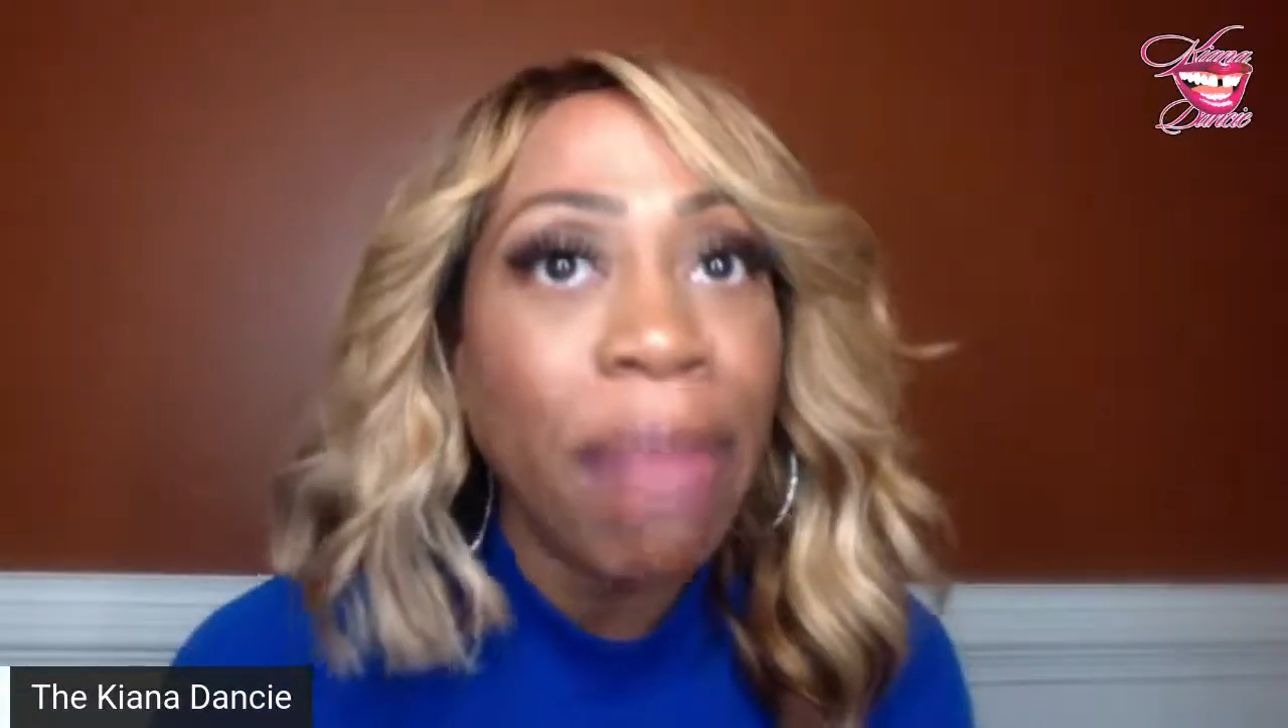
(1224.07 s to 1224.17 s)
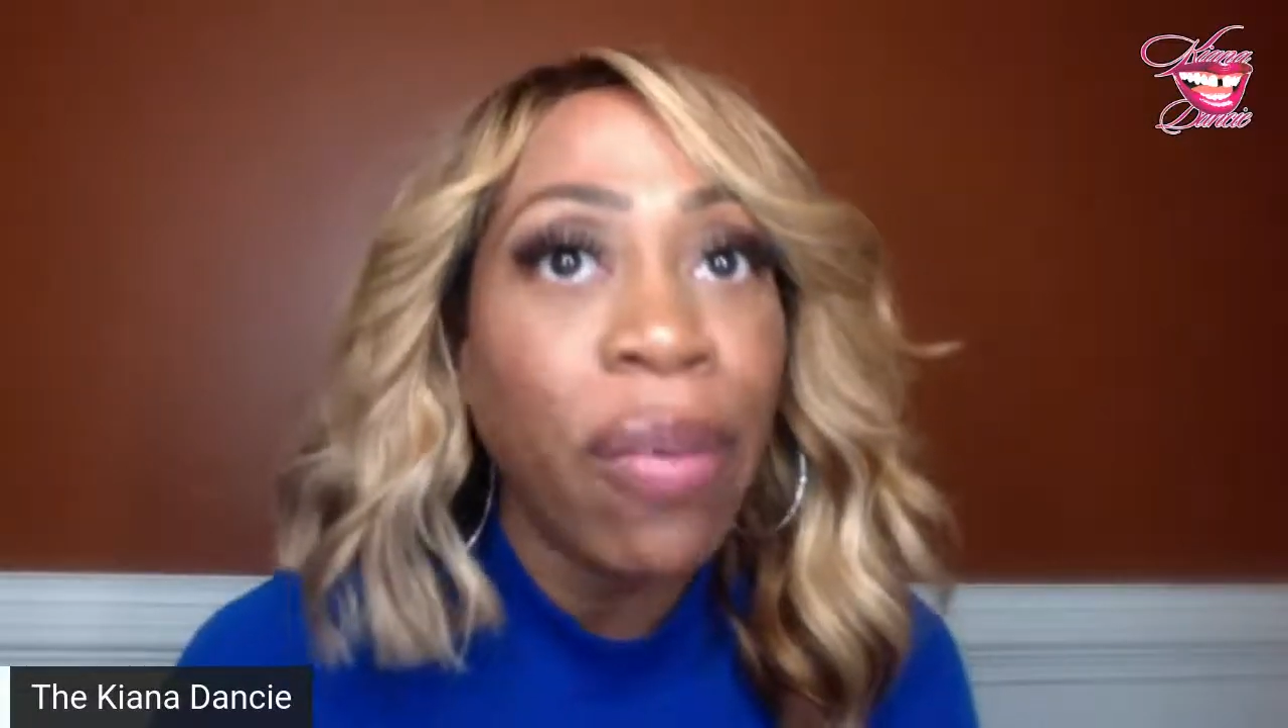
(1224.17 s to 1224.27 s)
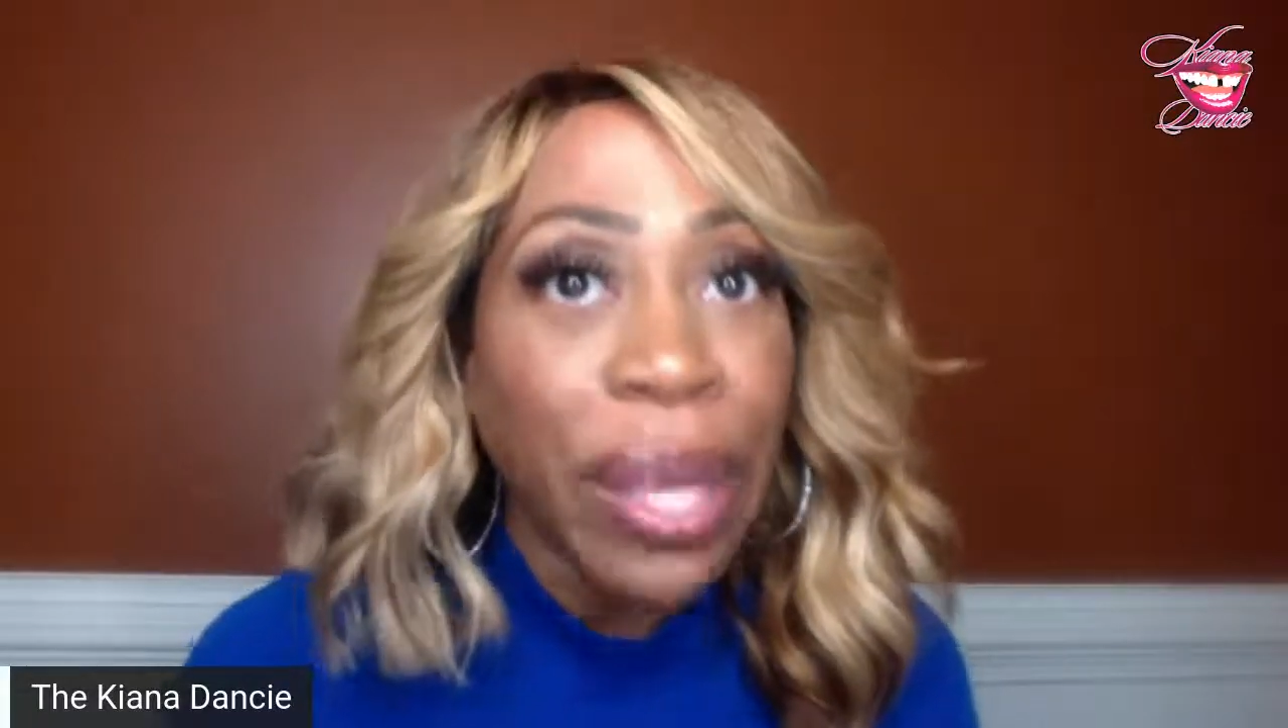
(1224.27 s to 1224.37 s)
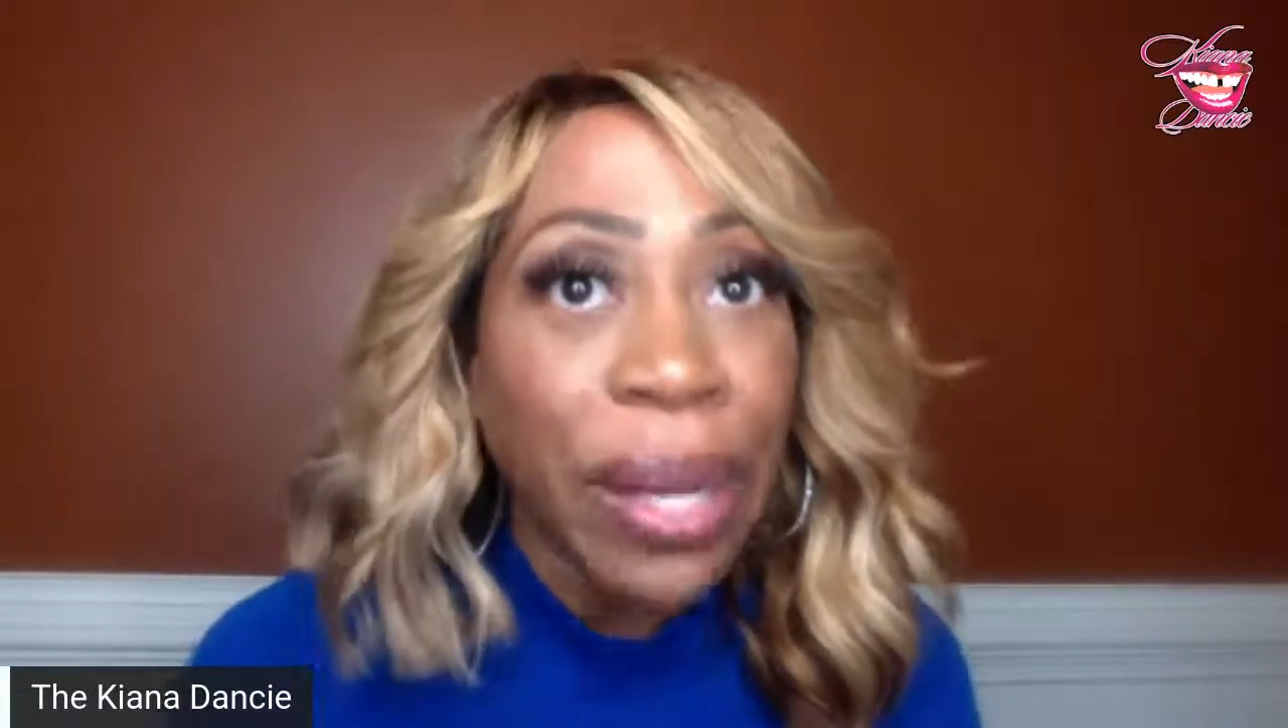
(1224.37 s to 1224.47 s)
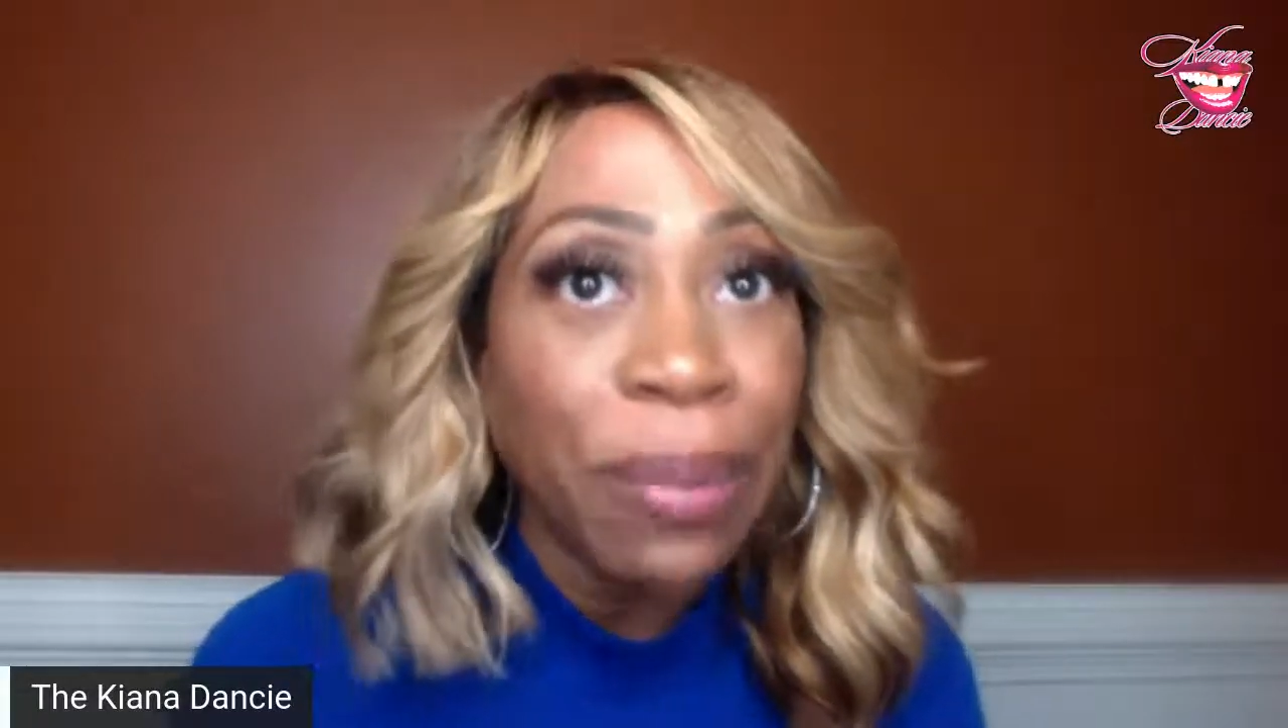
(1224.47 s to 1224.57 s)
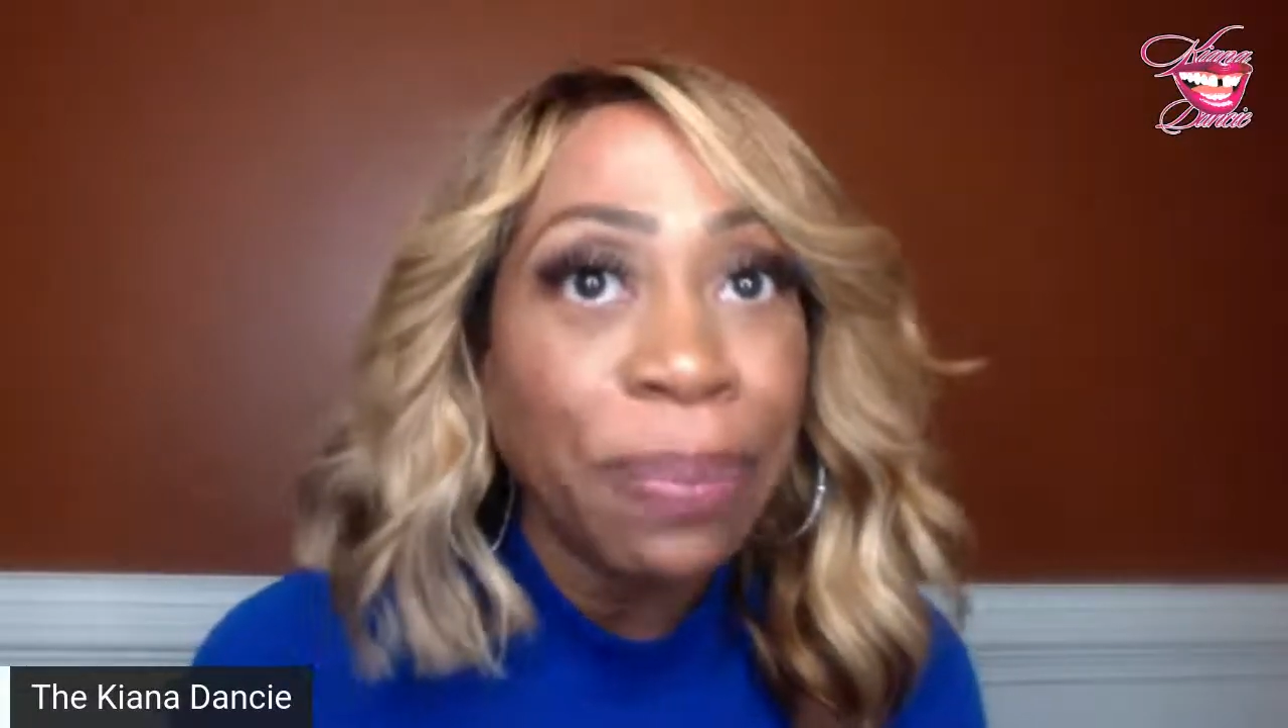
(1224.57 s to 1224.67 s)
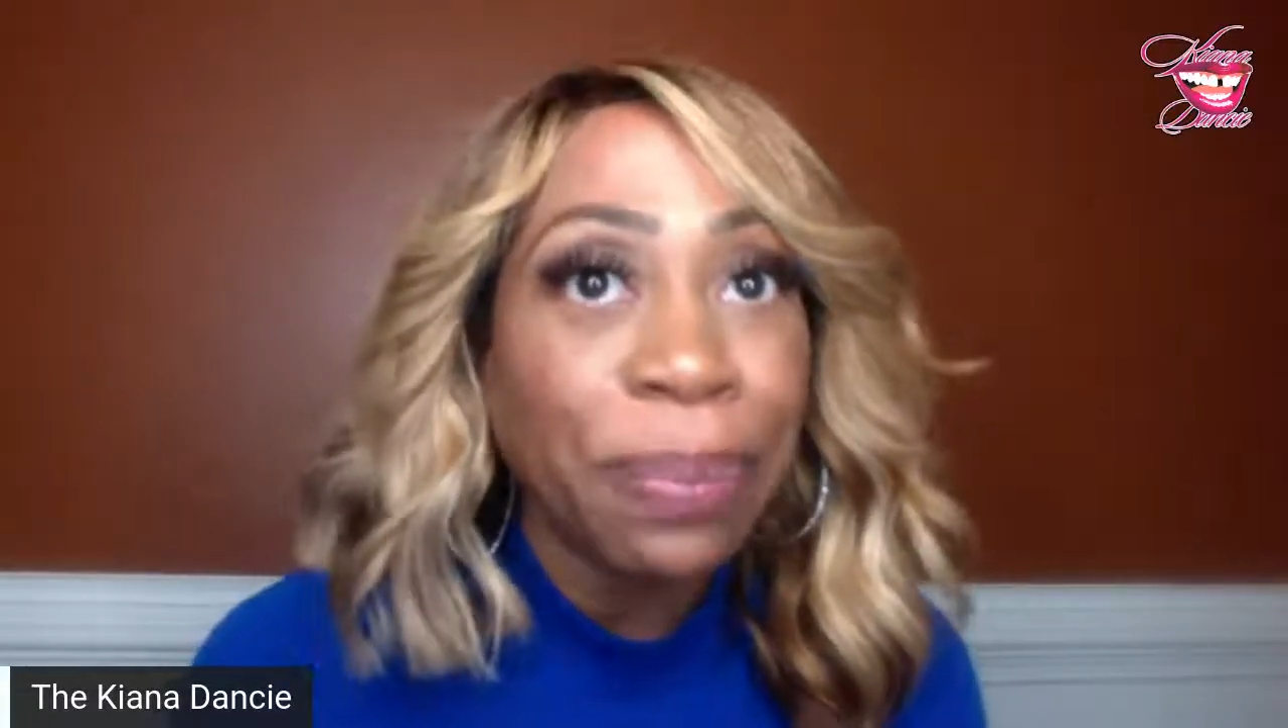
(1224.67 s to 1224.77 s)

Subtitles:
over here